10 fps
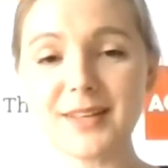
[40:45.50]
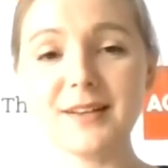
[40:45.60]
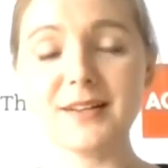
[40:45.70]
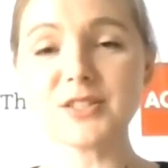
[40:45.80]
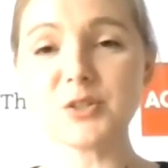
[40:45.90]

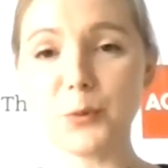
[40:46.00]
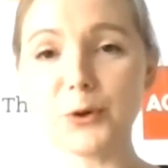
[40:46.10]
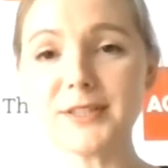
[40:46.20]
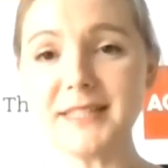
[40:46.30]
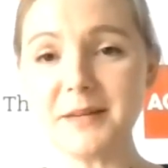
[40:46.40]

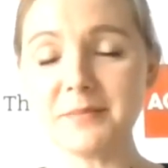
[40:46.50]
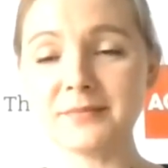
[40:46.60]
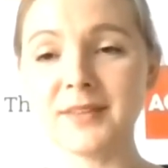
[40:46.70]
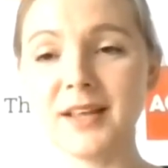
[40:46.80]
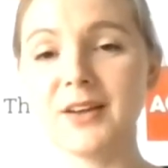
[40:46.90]
support team,
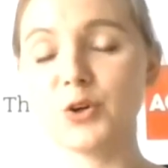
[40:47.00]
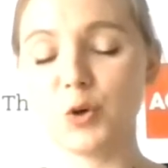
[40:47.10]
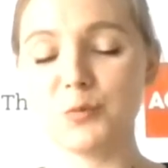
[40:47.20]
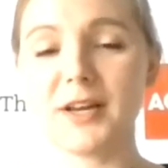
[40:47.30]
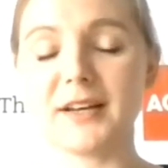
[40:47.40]

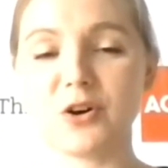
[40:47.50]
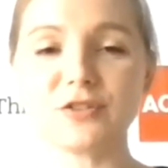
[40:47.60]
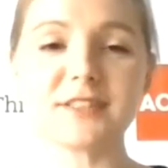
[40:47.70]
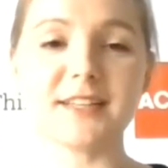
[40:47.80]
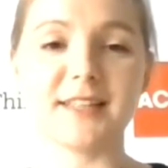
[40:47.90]
whom you can
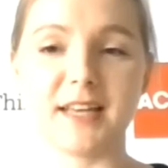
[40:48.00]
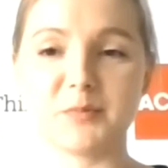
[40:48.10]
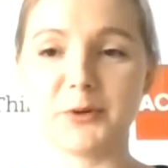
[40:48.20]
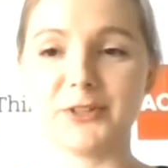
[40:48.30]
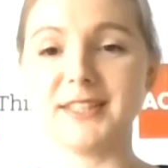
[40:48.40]
contact as
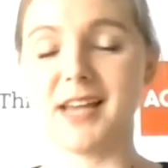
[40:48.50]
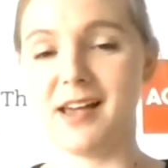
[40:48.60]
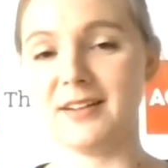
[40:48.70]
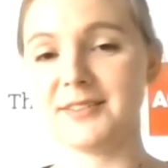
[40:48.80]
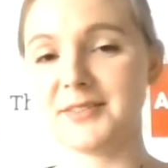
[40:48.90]
per
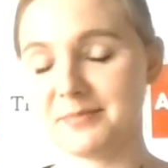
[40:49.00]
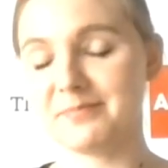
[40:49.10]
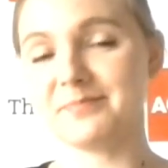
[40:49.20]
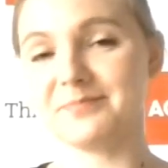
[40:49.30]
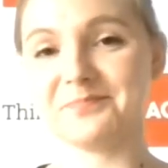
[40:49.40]
details.
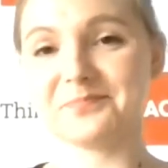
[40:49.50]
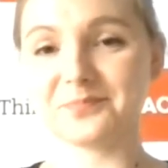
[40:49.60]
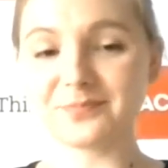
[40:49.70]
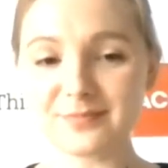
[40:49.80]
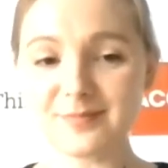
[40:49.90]

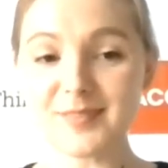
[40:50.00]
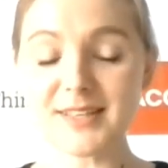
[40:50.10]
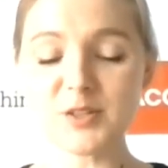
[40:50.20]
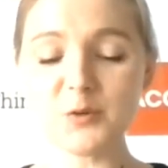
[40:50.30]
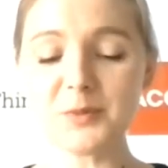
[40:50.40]

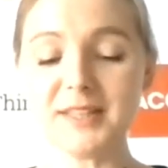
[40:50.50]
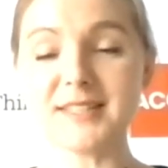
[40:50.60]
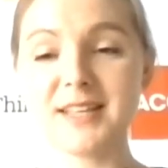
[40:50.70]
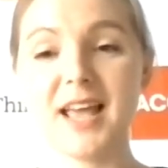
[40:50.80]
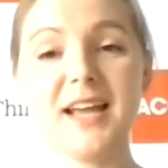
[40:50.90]
So
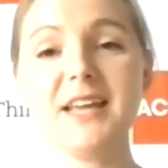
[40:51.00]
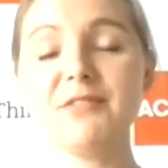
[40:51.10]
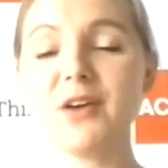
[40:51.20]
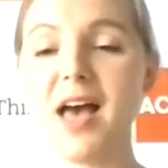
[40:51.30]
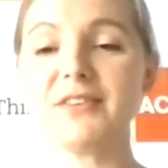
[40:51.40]
please, if
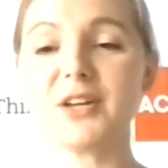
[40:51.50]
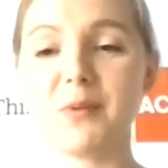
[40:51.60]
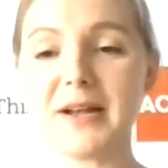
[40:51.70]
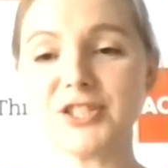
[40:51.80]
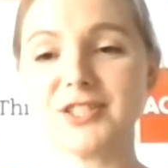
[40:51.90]
you have any
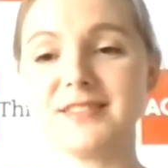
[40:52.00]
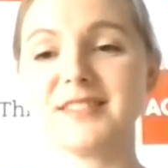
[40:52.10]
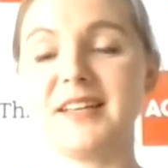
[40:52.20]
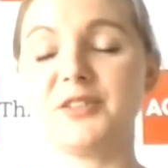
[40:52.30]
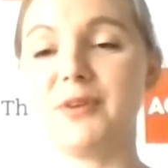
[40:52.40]
questions
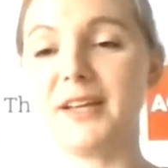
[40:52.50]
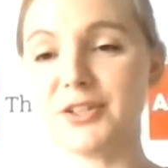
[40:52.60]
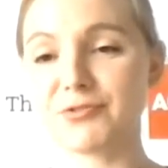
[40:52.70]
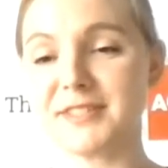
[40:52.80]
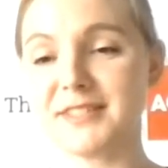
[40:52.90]
that you are
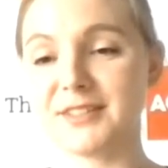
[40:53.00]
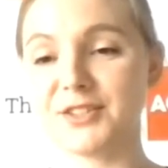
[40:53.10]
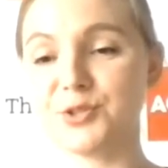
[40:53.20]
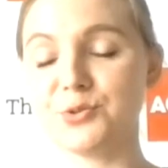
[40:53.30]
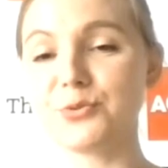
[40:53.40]
interested
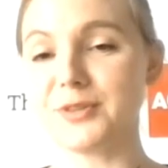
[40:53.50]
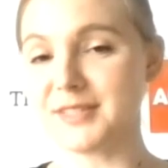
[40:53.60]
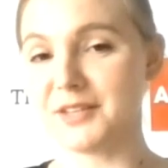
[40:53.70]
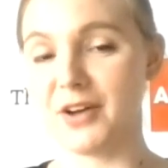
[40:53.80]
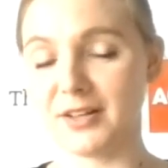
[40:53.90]
to
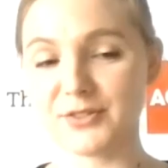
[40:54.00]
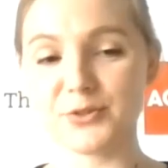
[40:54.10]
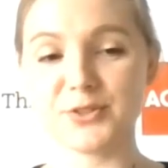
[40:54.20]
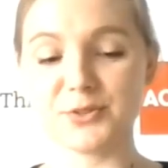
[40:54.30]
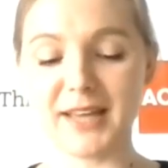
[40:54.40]
receive
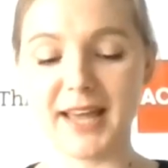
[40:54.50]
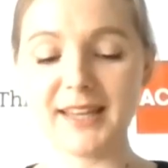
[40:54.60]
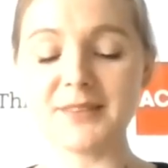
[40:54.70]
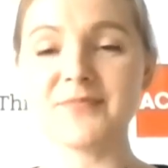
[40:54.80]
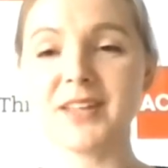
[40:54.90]
answers
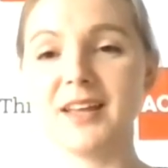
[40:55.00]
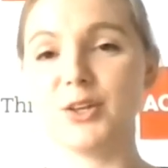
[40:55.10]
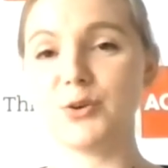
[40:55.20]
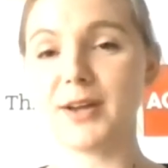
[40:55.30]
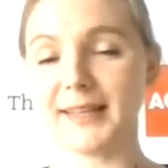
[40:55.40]
today,
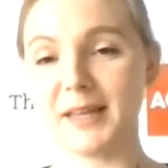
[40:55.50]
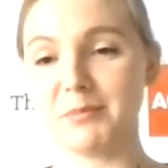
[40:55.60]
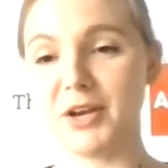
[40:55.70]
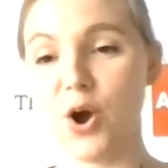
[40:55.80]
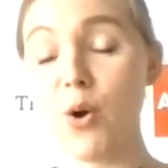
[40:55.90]
you can let
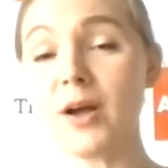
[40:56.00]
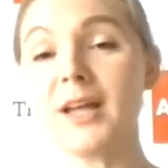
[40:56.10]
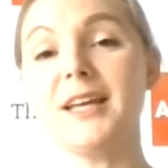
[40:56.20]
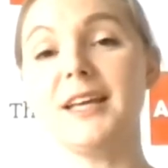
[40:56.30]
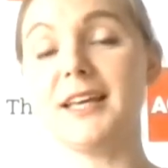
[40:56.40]
me know.
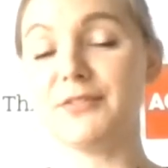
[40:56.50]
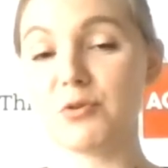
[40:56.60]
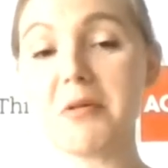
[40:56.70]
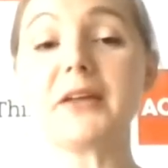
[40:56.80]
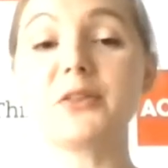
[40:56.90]
If you
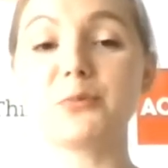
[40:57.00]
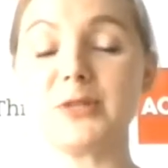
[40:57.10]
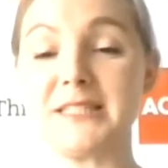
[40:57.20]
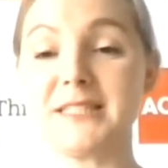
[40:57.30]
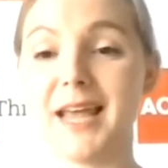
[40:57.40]
like the
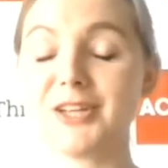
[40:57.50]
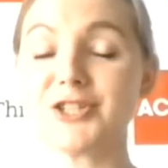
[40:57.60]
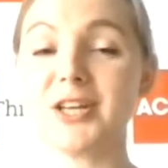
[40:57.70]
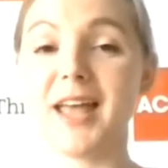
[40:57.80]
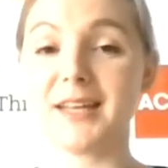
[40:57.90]

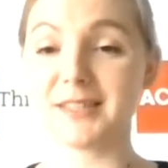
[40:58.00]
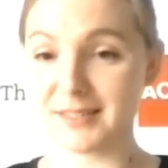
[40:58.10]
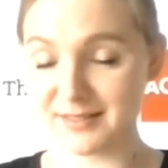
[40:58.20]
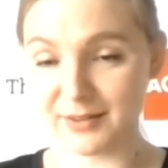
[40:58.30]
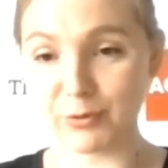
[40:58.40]
presentation and
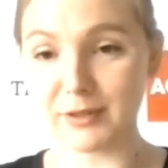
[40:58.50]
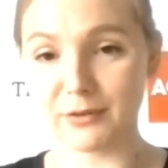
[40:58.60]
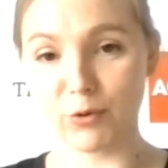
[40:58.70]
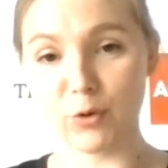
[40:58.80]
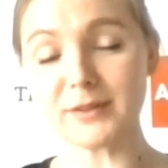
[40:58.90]
consider it
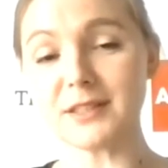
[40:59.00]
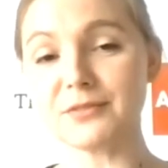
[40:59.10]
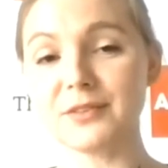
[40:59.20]
informative,